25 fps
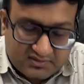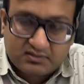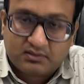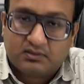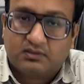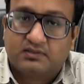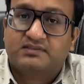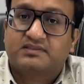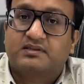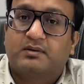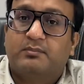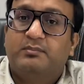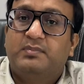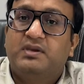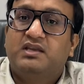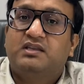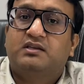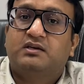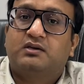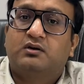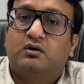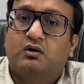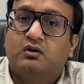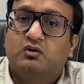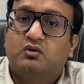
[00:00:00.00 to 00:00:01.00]
uh, submit the
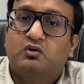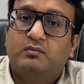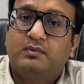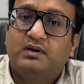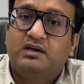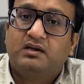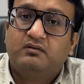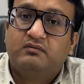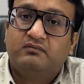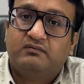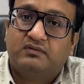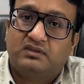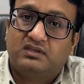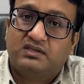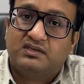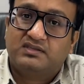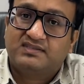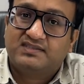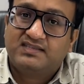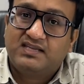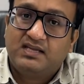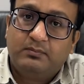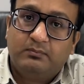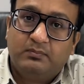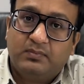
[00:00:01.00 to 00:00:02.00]
document with the
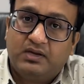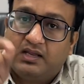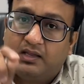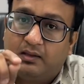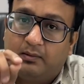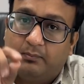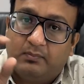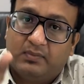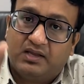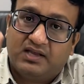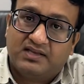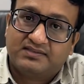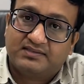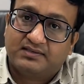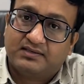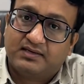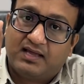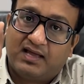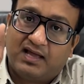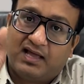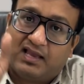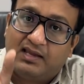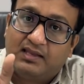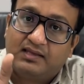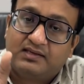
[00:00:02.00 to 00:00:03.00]
same name as an
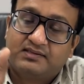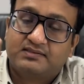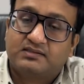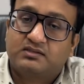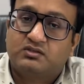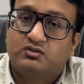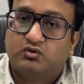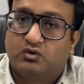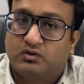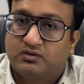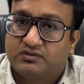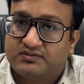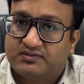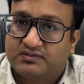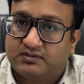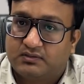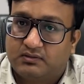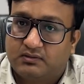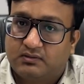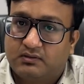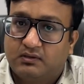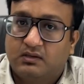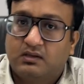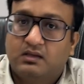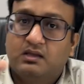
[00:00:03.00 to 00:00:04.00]
Alex Johnson.
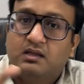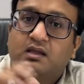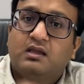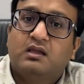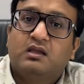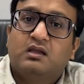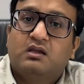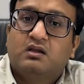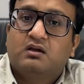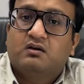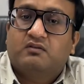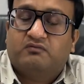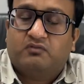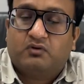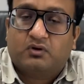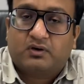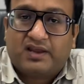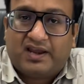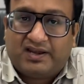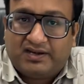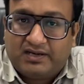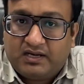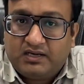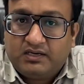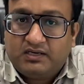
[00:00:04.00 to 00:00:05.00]
For
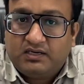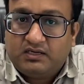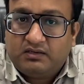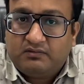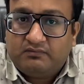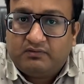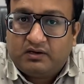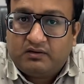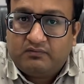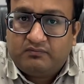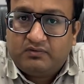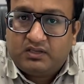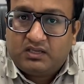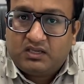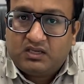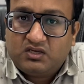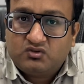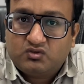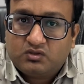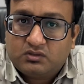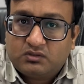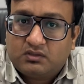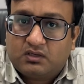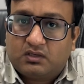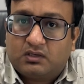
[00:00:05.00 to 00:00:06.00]
identity
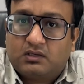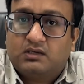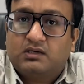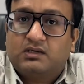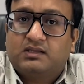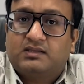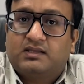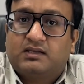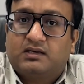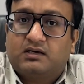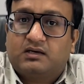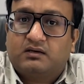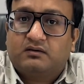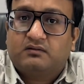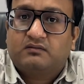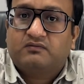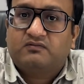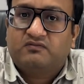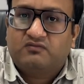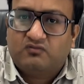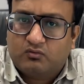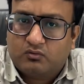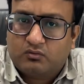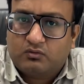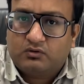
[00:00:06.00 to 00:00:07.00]
verification, currently there are
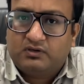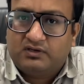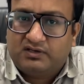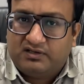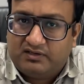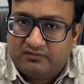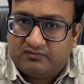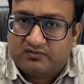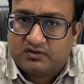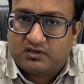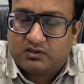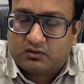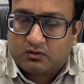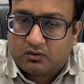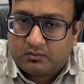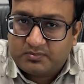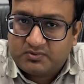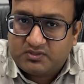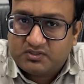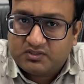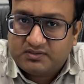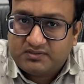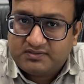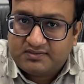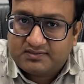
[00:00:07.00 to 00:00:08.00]
four different
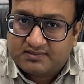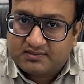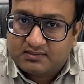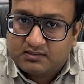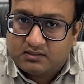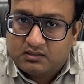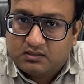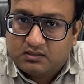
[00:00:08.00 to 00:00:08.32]
options